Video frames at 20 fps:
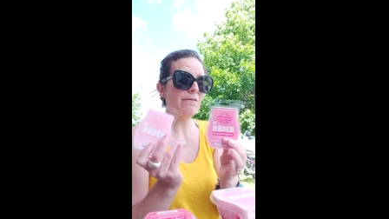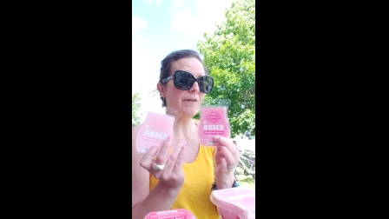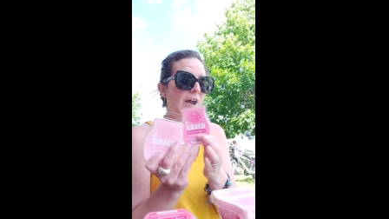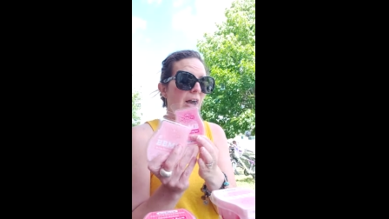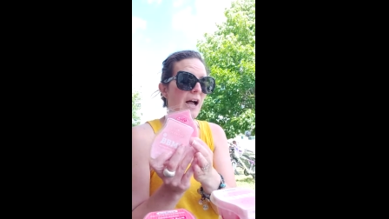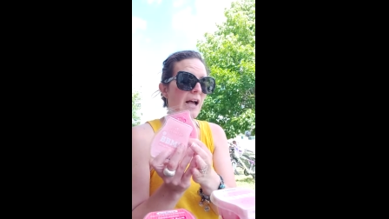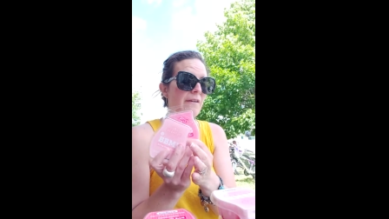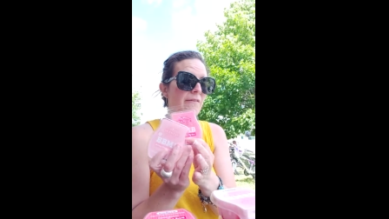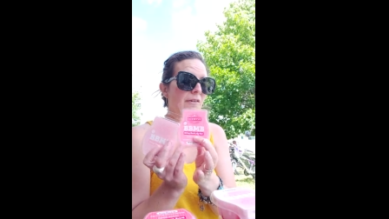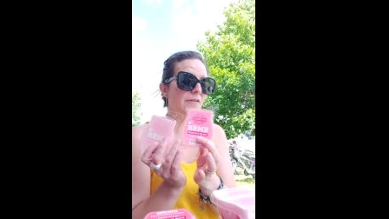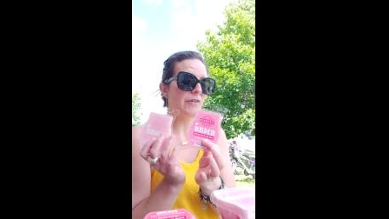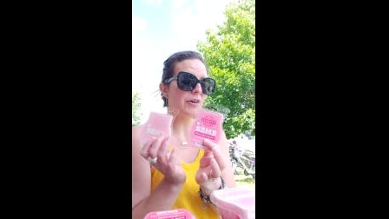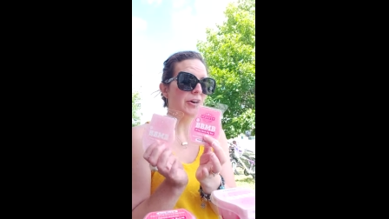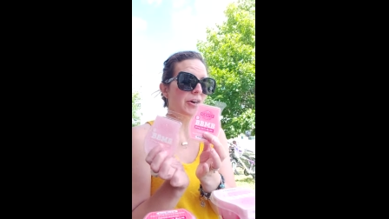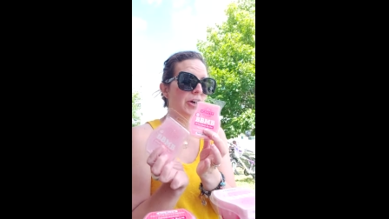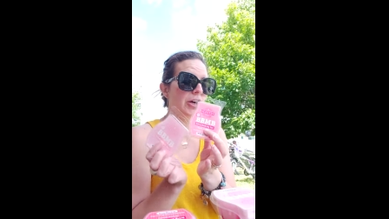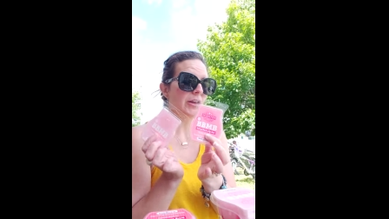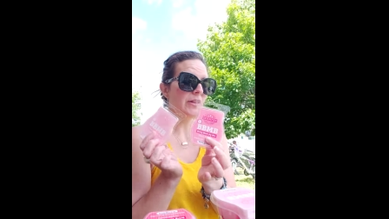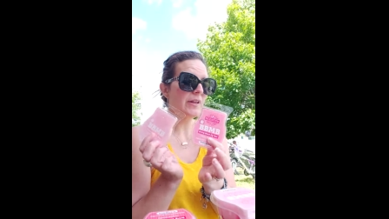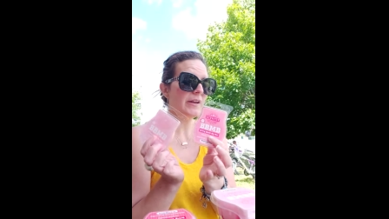five of our
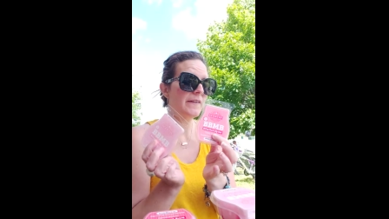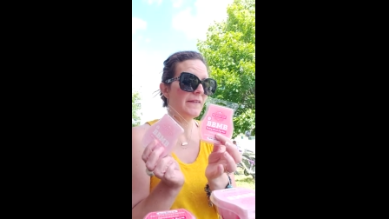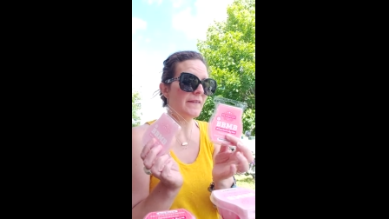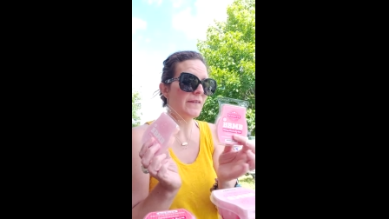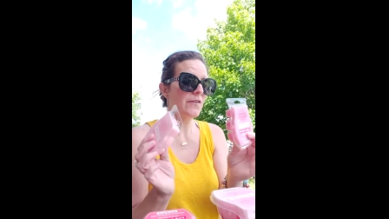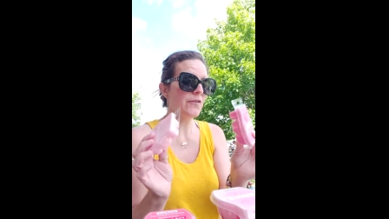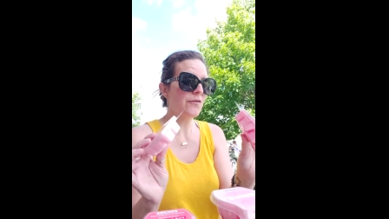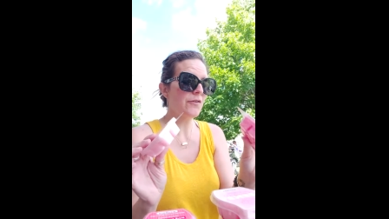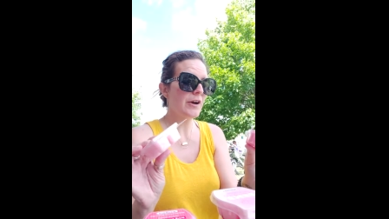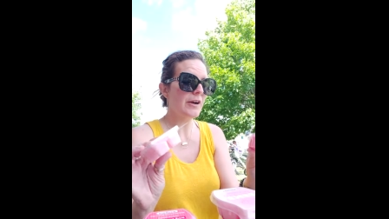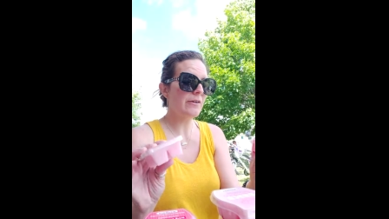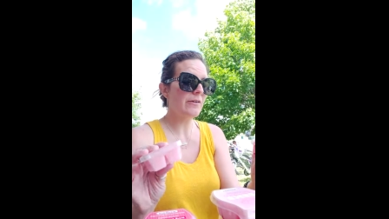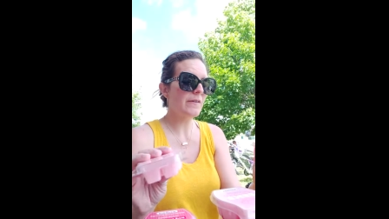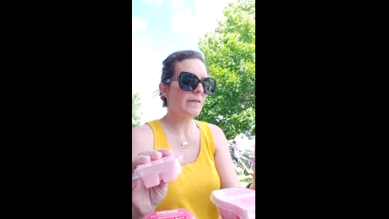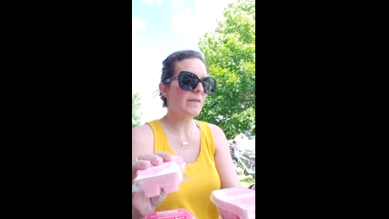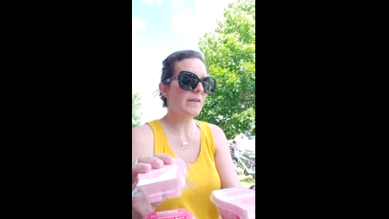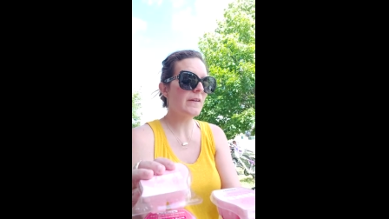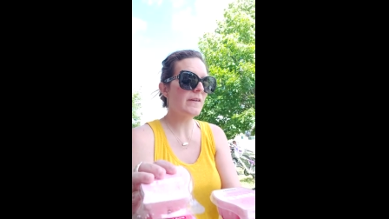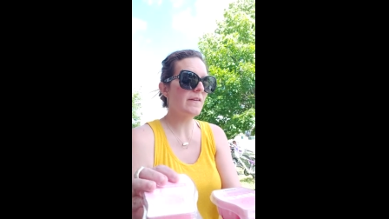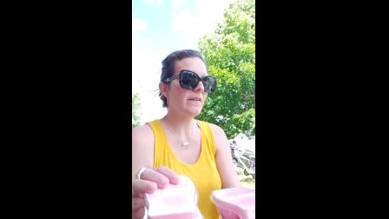non-licensed
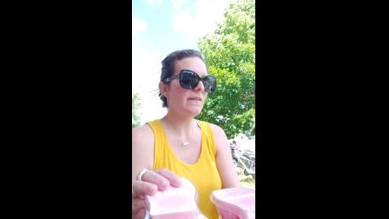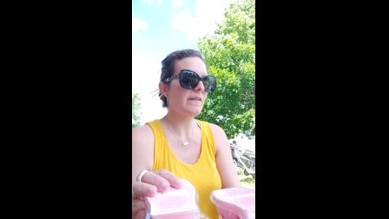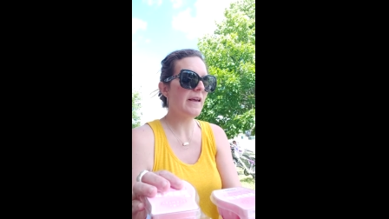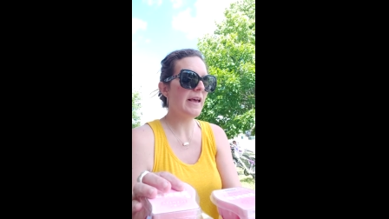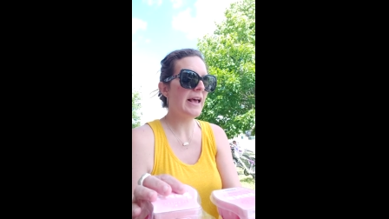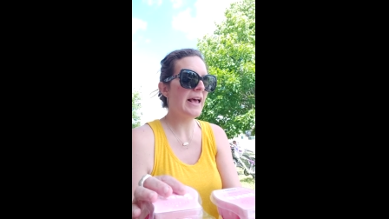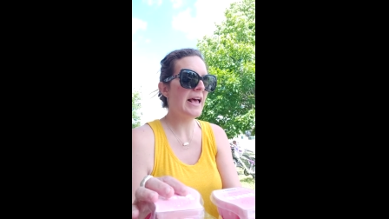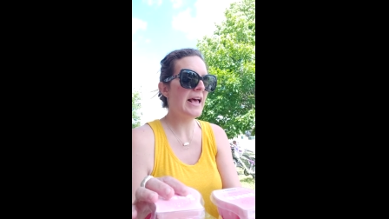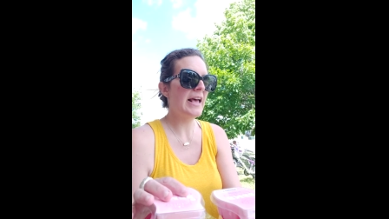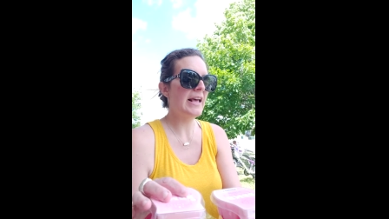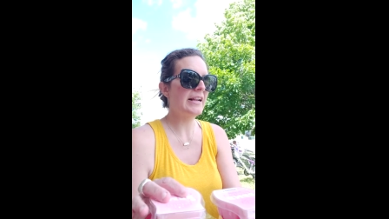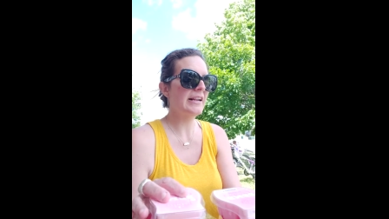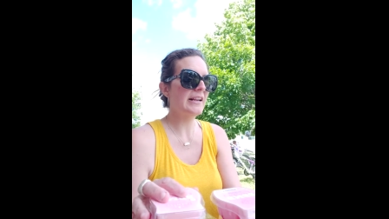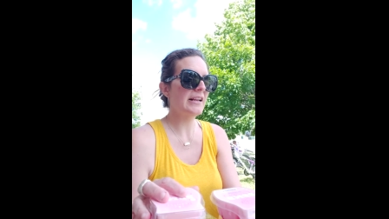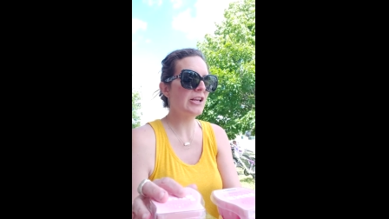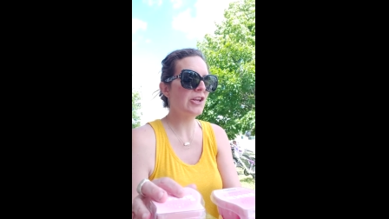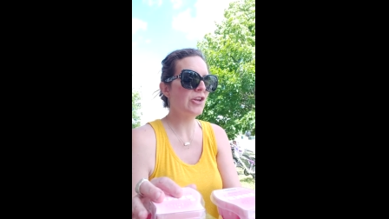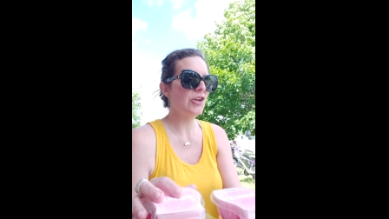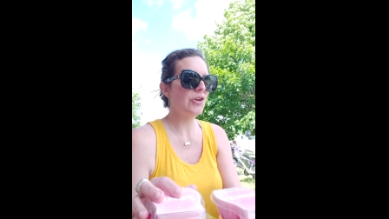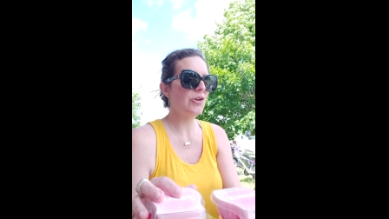fragrances and
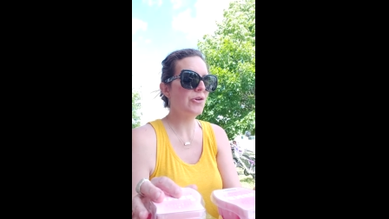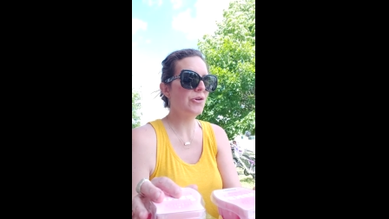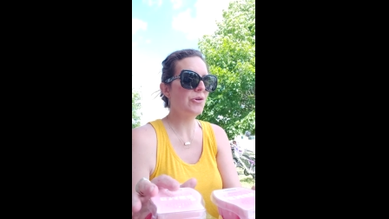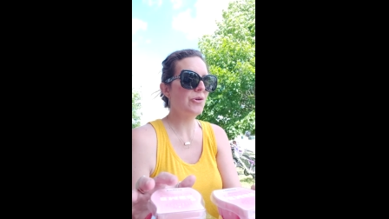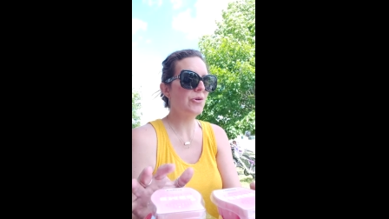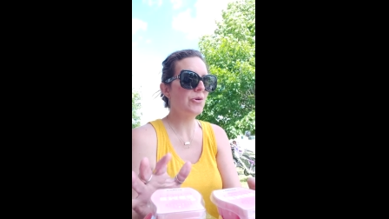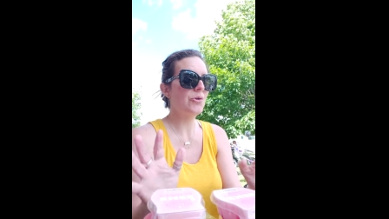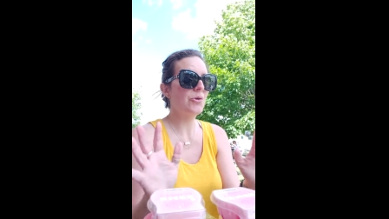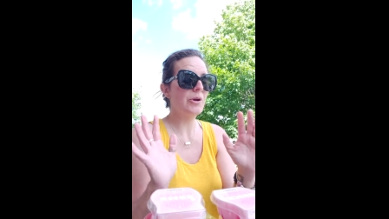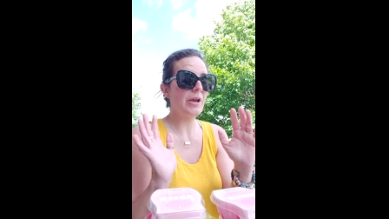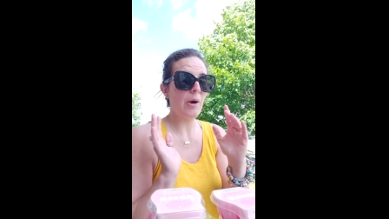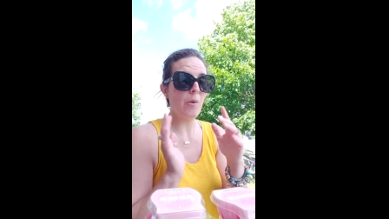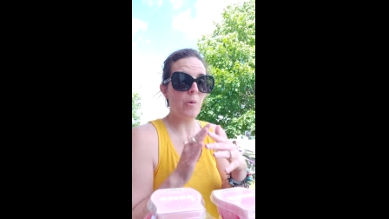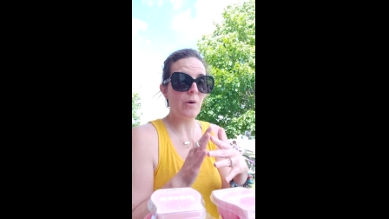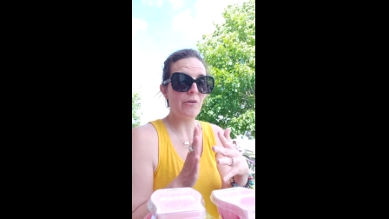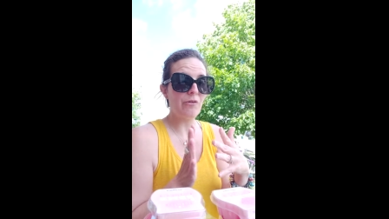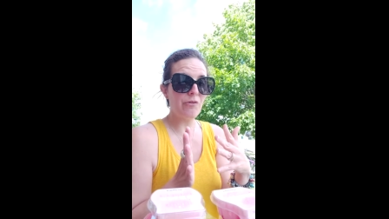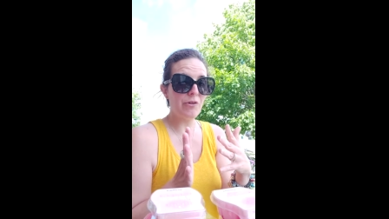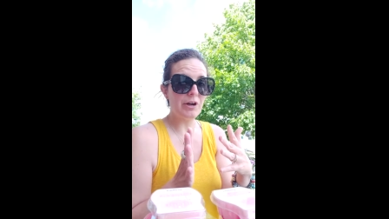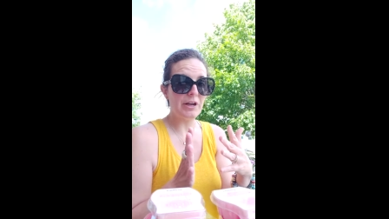you get
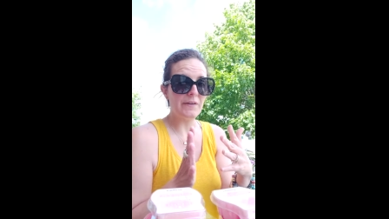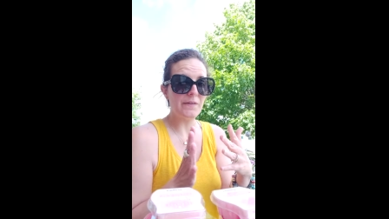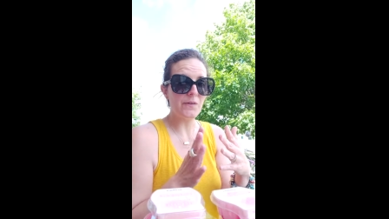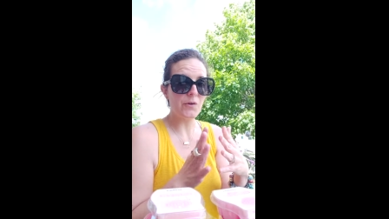one free